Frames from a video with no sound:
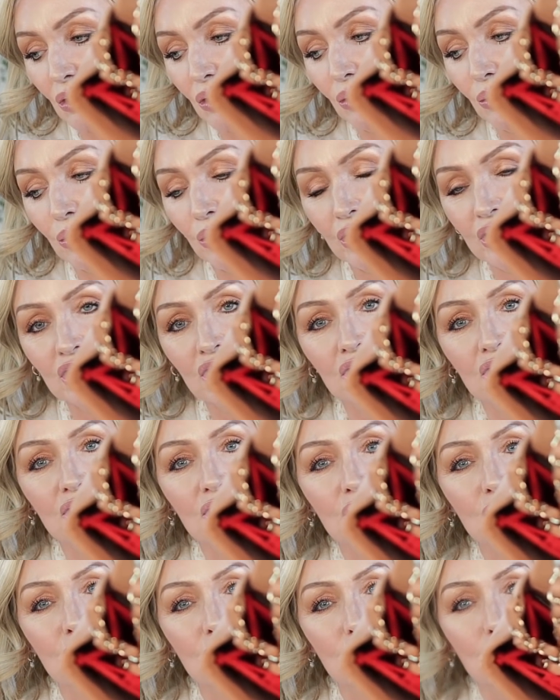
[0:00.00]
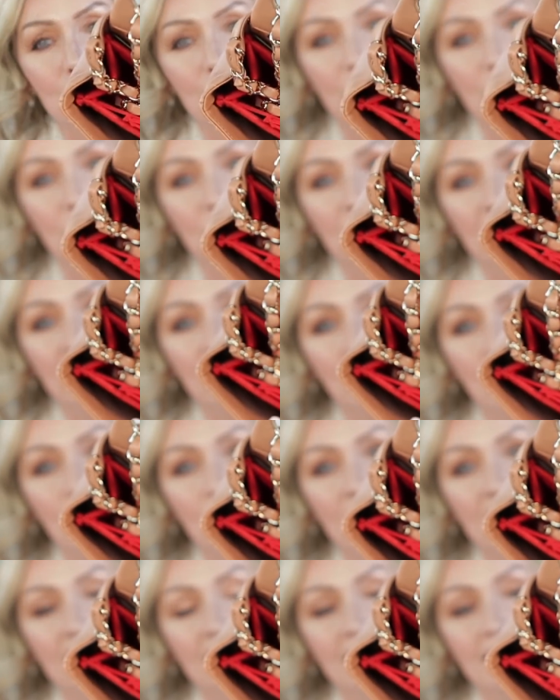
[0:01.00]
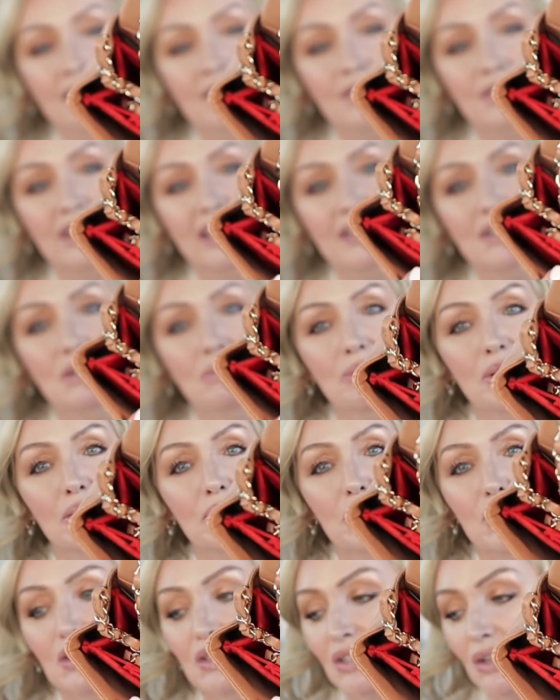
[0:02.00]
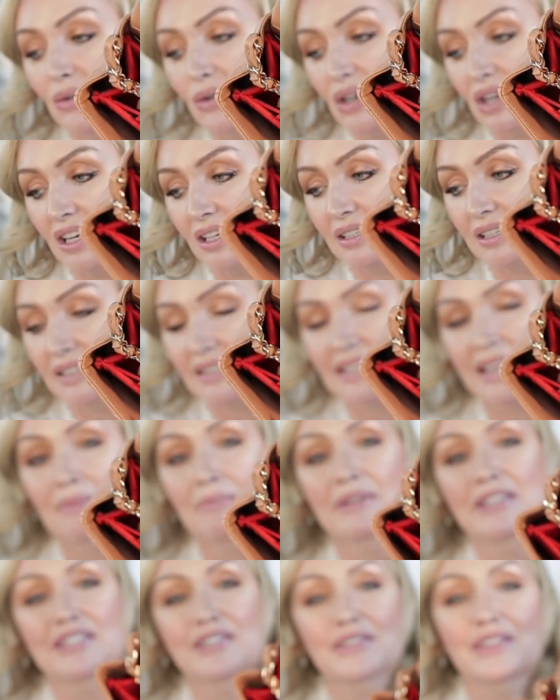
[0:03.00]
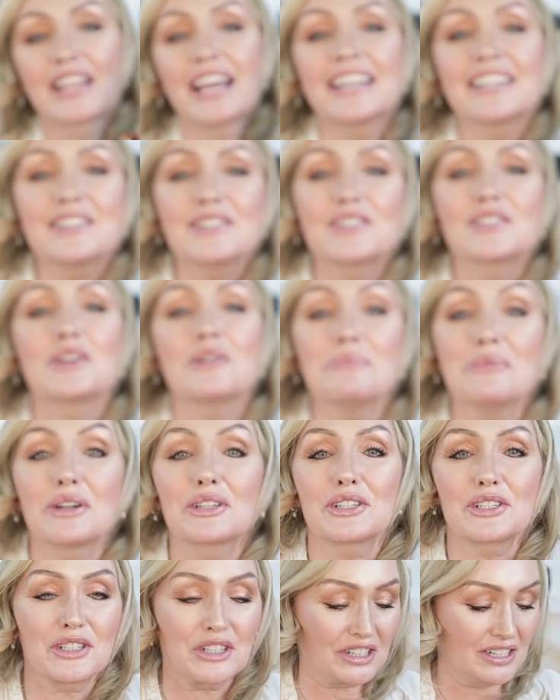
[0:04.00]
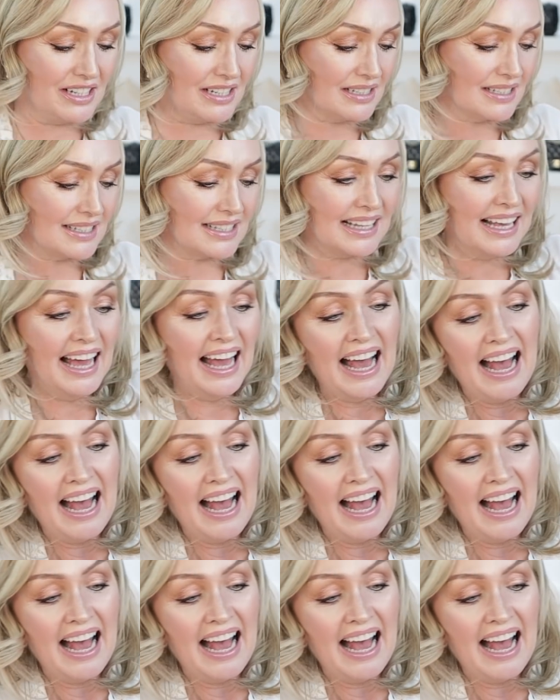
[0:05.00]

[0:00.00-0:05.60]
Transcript: gorgeous Zumoni organizer that Zumoni so kindly sent me. So thank you so much, guys.